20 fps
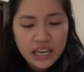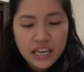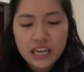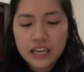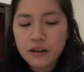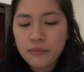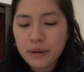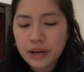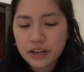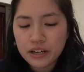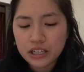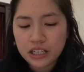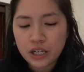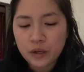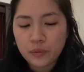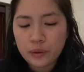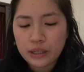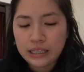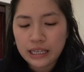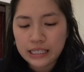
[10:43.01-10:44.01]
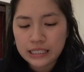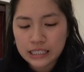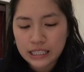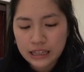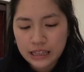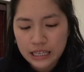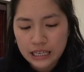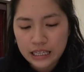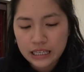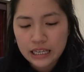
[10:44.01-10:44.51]
In America, we like to
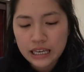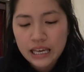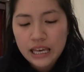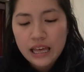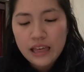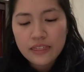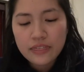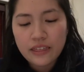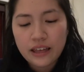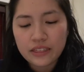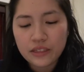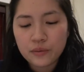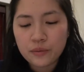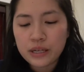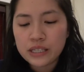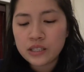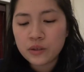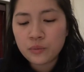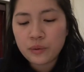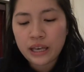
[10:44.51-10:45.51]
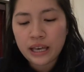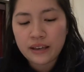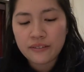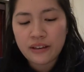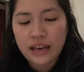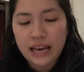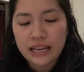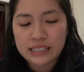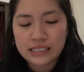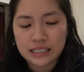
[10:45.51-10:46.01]
think that the reason we have
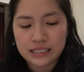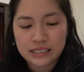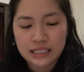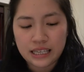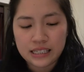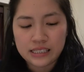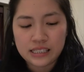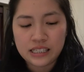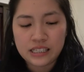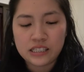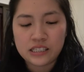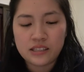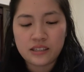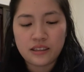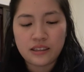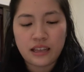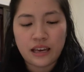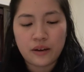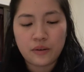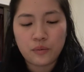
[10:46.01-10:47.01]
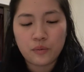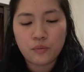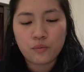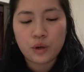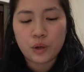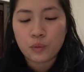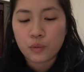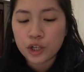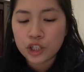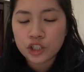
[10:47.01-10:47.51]
had success is that
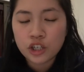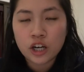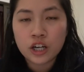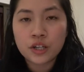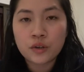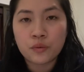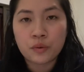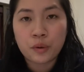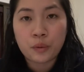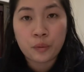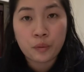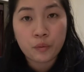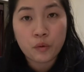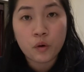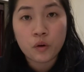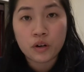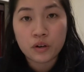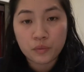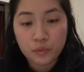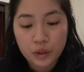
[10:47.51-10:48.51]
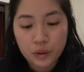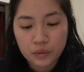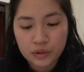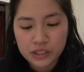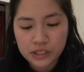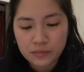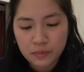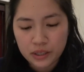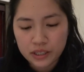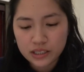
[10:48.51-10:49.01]
we worked hard or we were
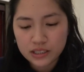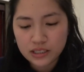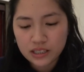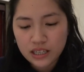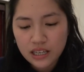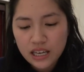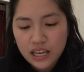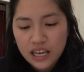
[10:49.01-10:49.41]
smart.